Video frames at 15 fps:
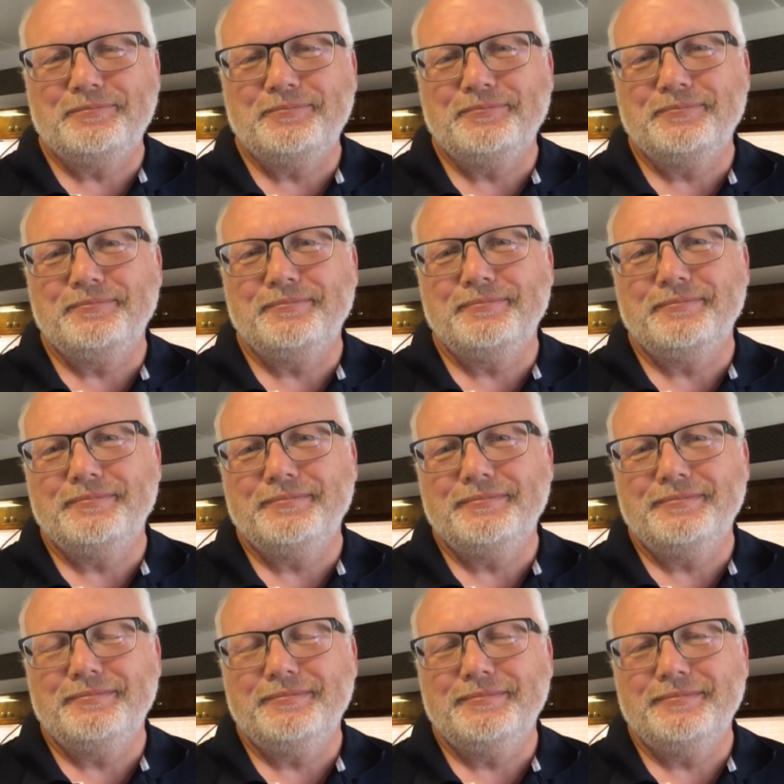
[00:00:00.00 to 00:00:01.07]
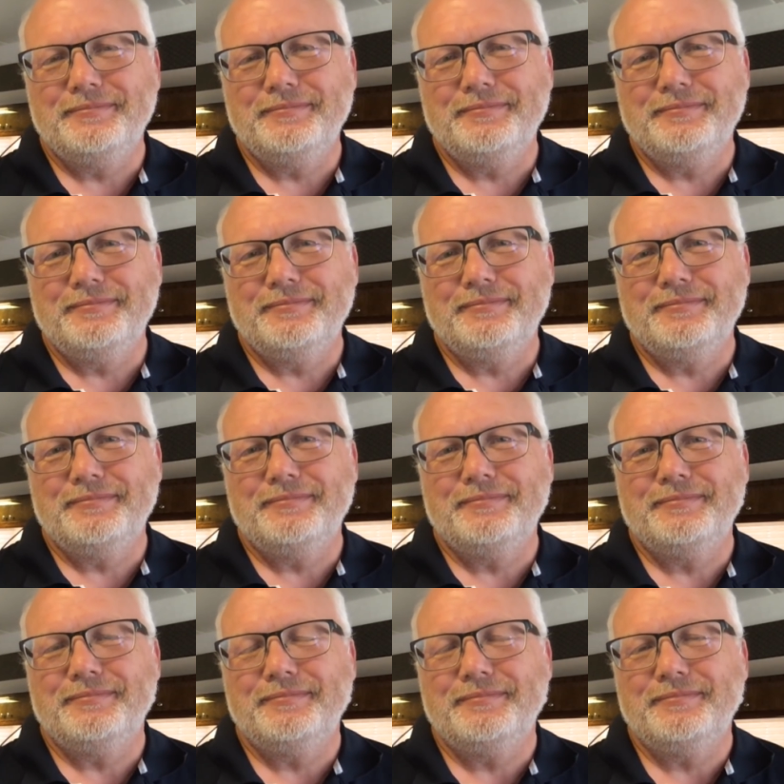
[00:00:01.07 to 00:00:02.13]

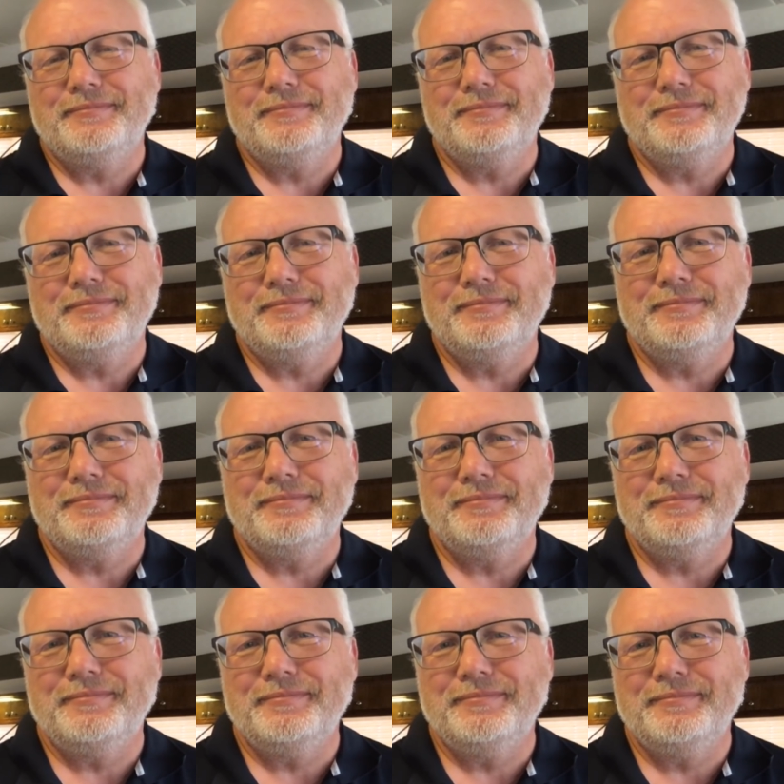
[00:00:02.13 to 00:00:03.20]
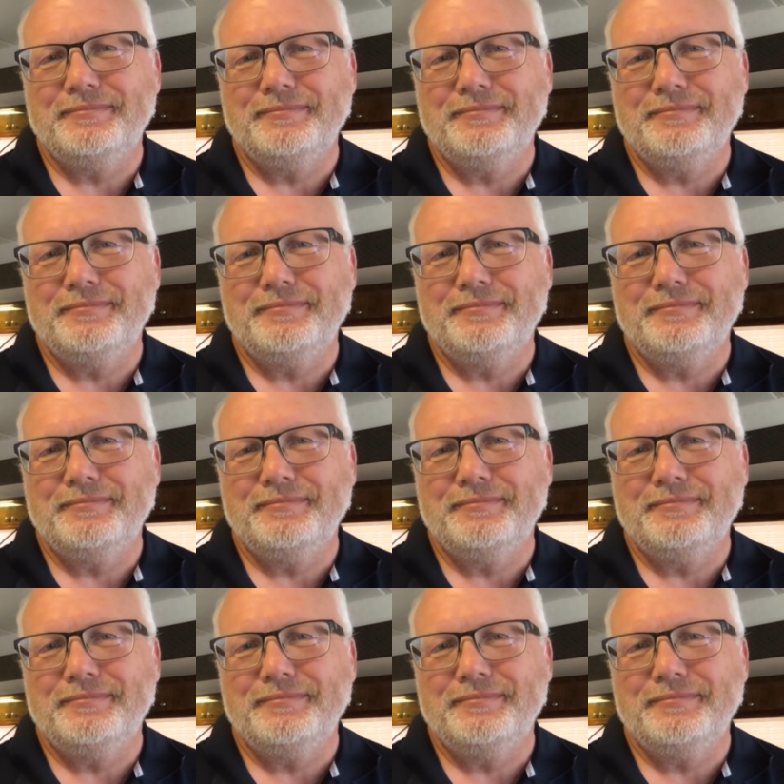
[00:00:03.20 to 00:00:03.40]
[no speech]